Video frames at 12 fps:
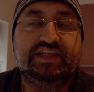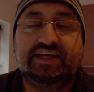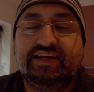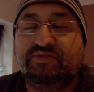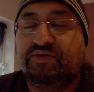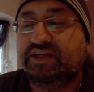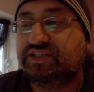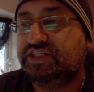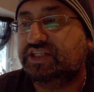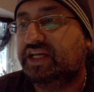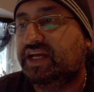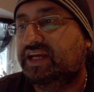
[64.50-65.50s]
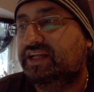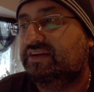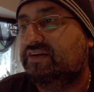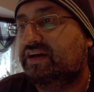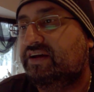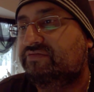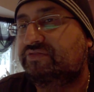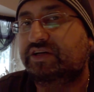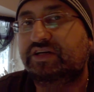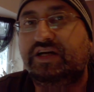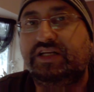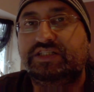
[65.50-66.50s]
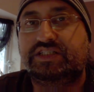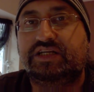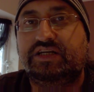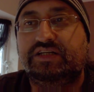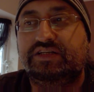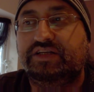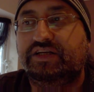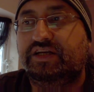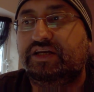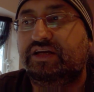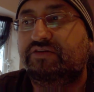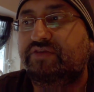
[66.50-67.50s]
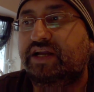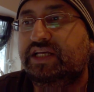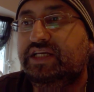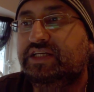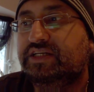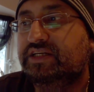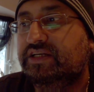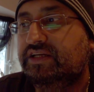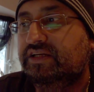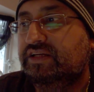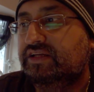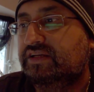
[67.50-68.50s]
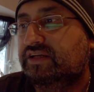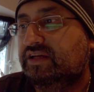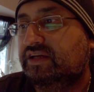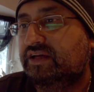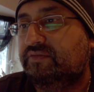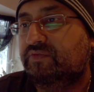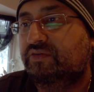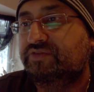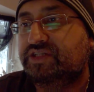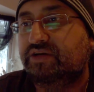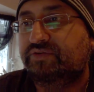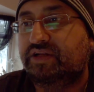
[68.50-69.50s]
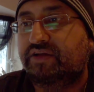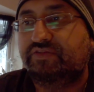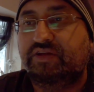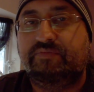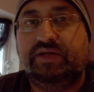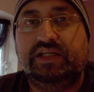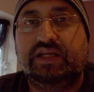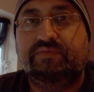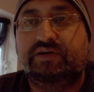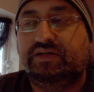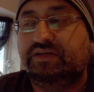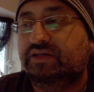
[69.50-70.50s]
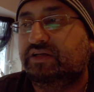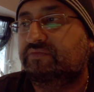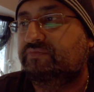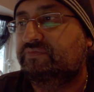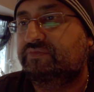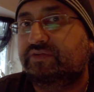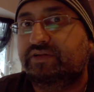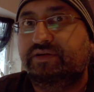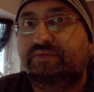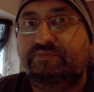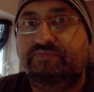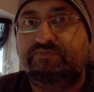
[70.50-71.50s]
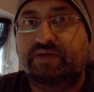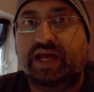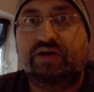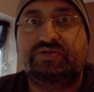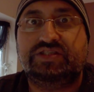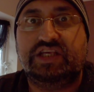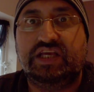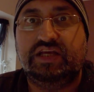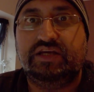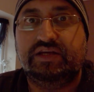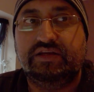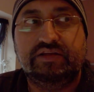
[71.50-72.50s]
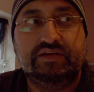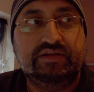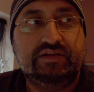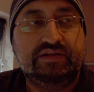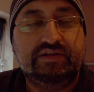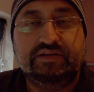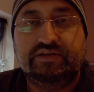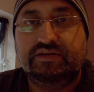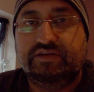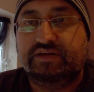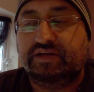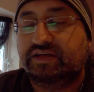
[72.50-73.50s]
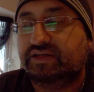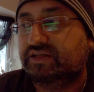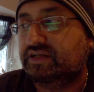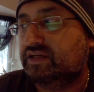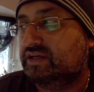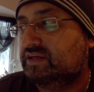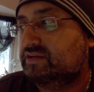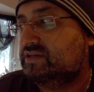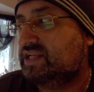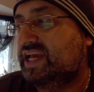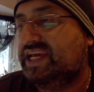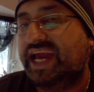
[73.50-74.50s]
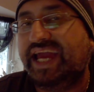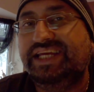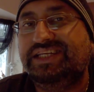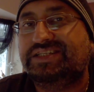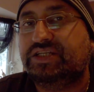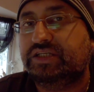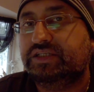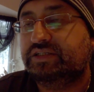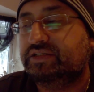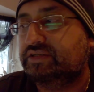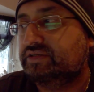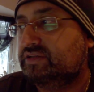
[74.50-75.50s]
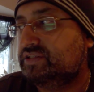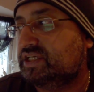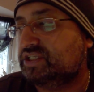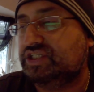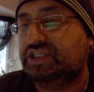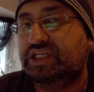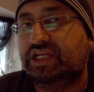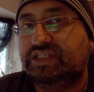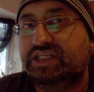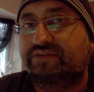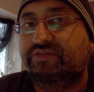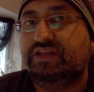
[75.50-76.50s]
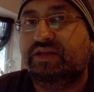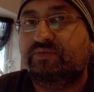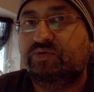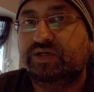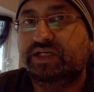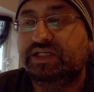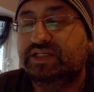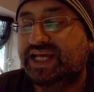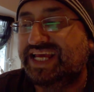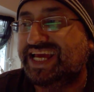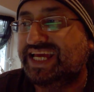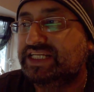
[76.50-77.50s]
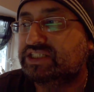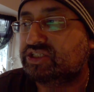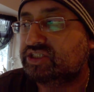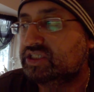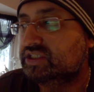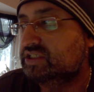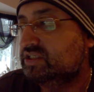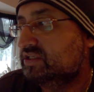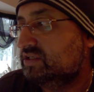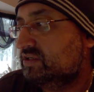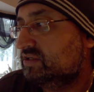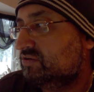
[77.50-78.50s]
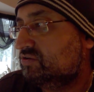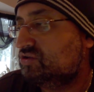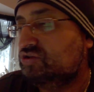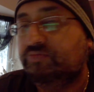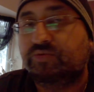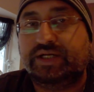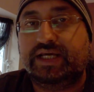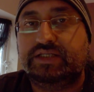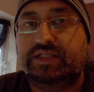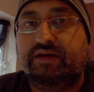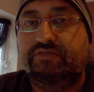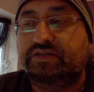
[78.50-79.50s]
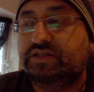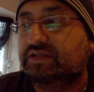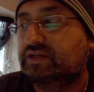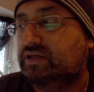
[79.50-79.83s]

They were actually there for the Khalistan rally. Obviously, I would have loved to have been there, but house sitting. And day 8 is actually 7 in the morning. Day 8. Got 2 more days left.